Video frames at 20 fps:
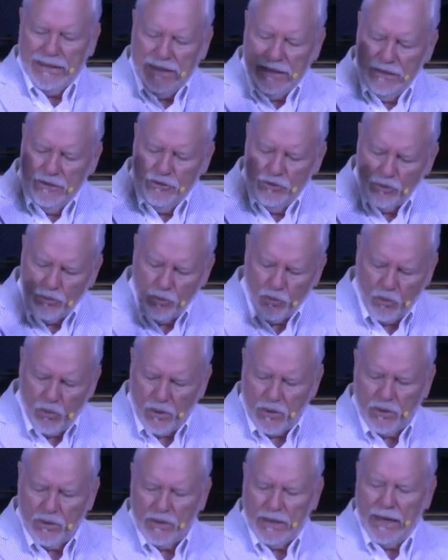in your
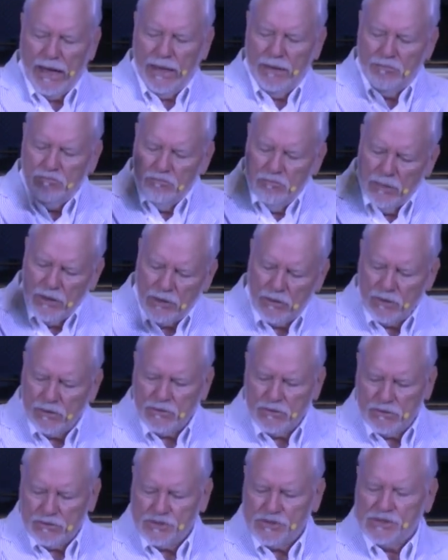word, and
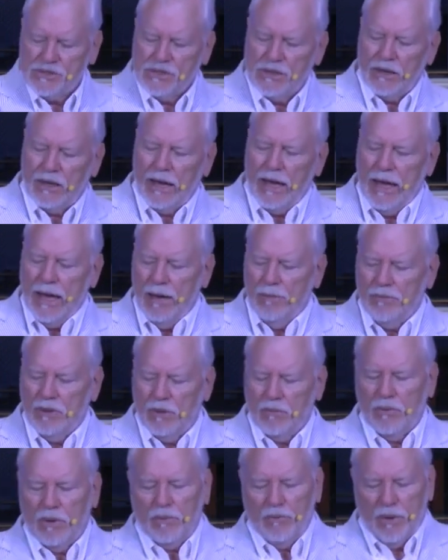miracles still
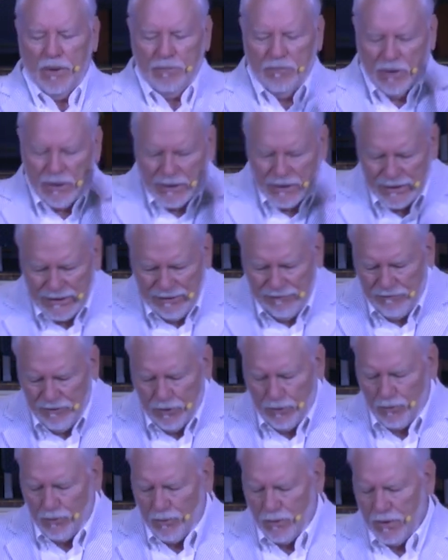happen when we believe
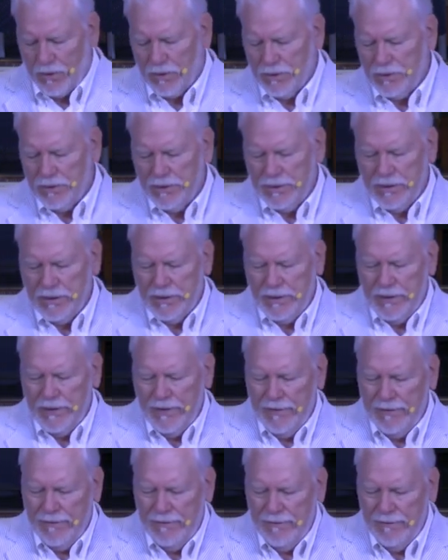your word.
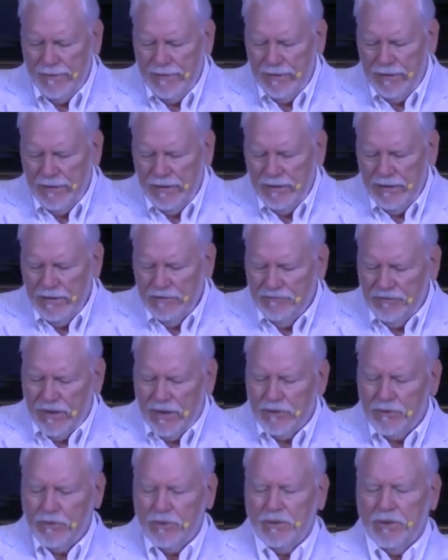
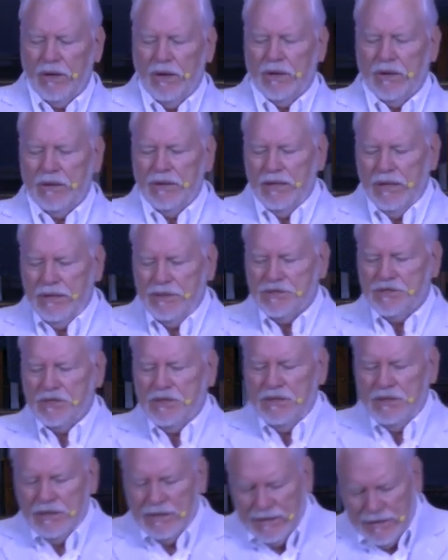Father, our
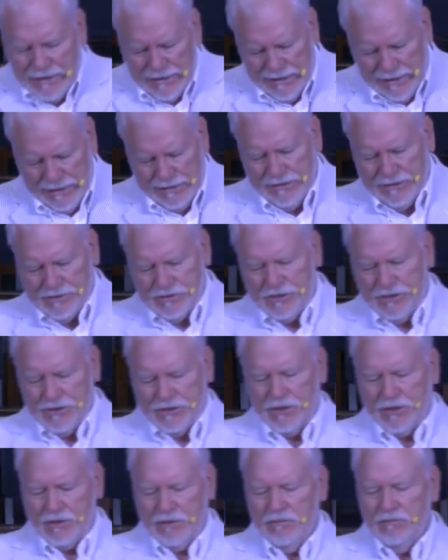nation needs to
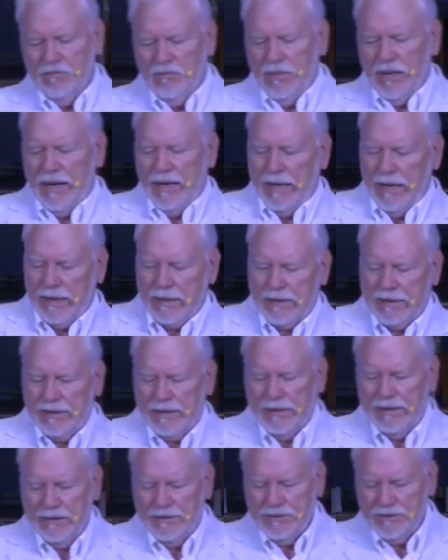turn back
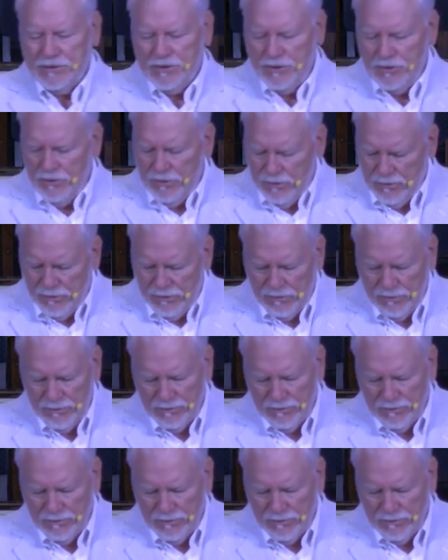to you.